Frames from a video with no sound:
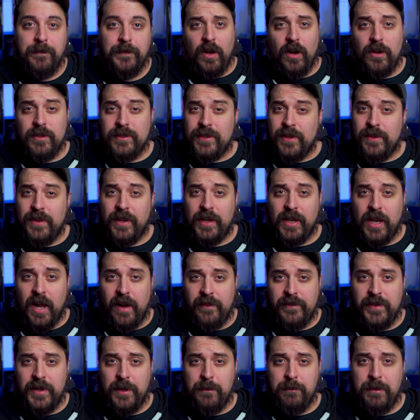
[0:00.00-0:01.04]
Also, the
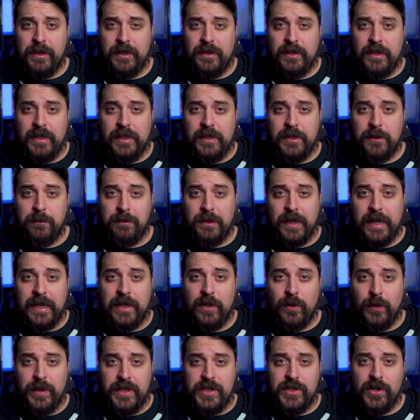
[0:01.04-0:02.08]
Coven ability to play
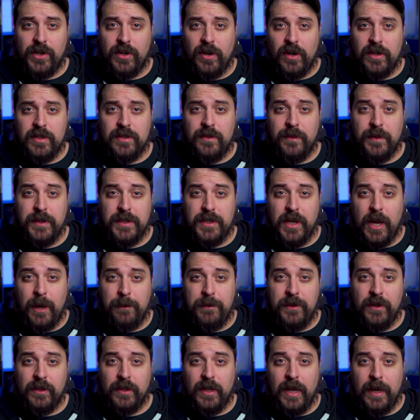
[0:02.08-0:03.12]
creature cards from the top
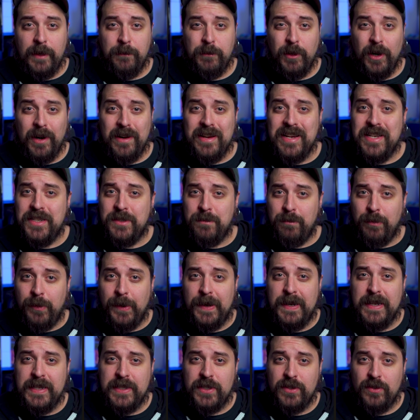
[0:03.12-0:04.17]
of your library is
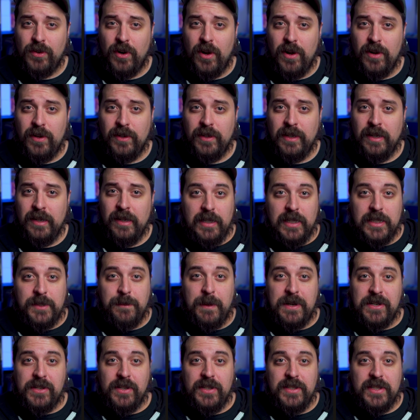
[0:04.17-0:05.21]
pretty strong,
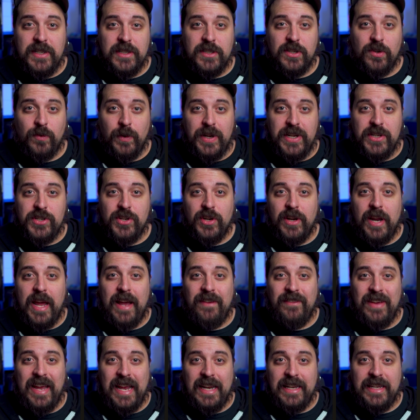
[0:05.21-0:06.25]
especially since green shouldn't
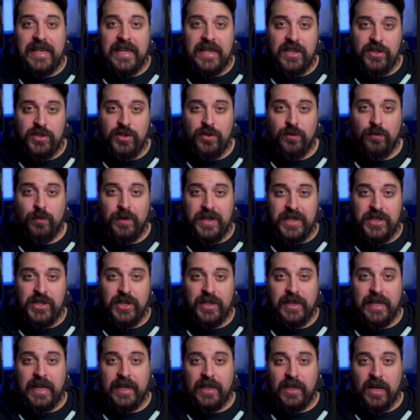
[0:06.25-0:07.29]
have any issue
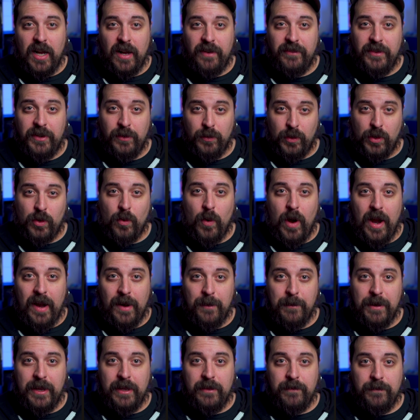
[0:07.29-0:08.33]
reaching that Coven
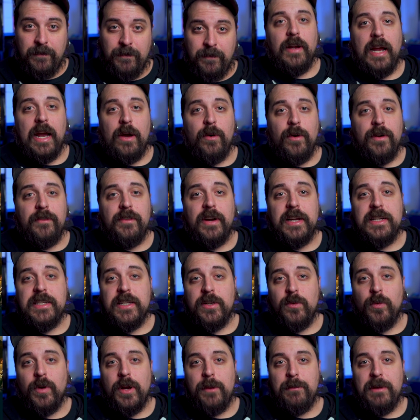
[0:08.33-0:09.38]
requirement. However, I
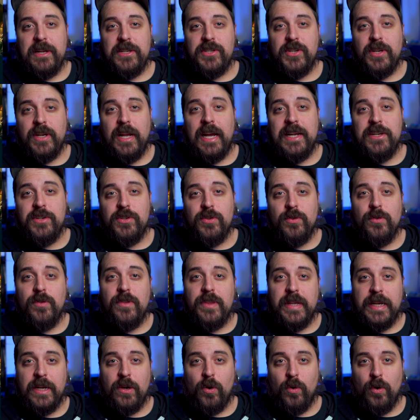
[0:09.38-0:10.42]
did want to mention I do
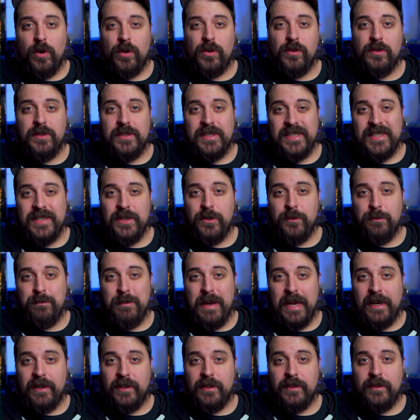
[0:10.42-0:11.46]
think Oracle is still
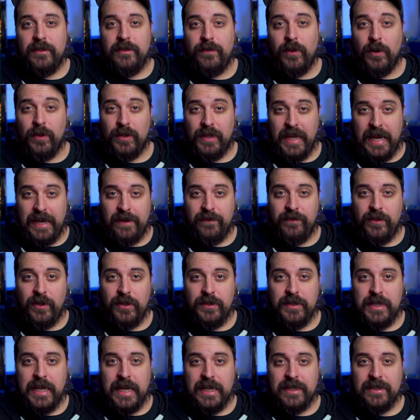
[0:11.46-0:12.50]
better for
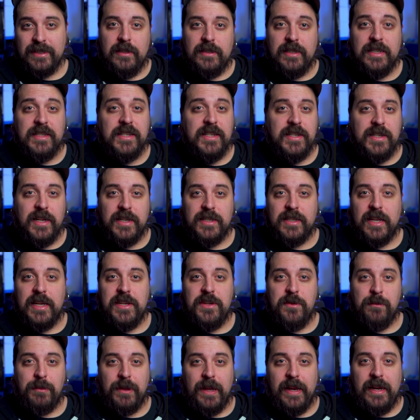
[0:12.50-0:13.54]
landfall decks, since it does
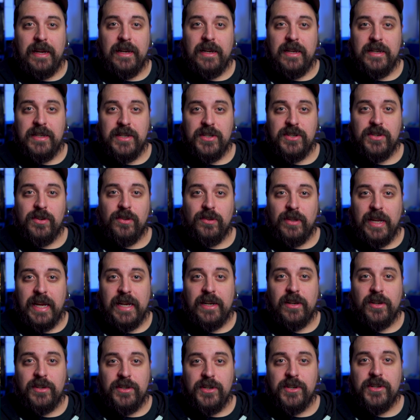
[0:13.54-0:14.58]
let you play an additional
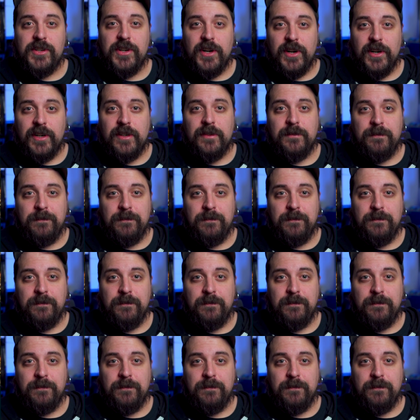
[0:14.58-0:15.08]
land on your turn.